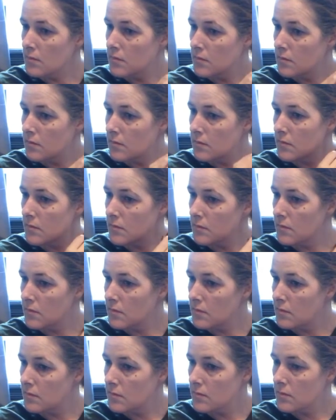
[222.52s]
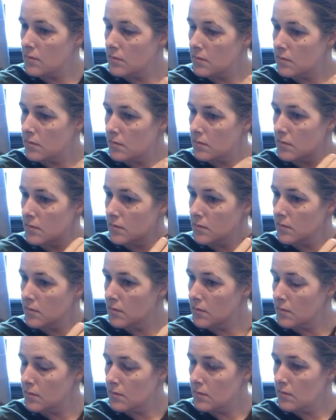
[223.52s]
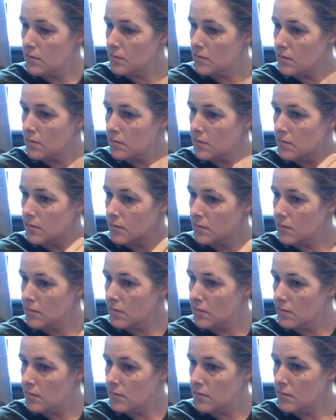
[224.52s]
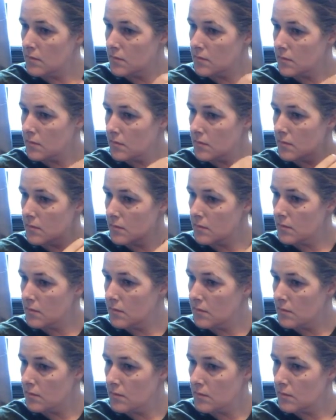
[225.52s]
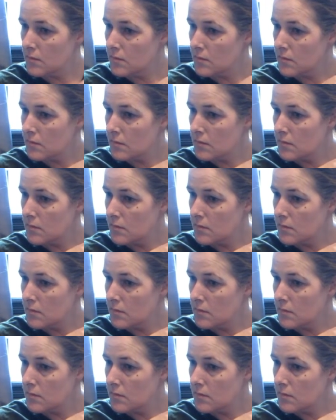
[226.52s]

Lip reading: (silence)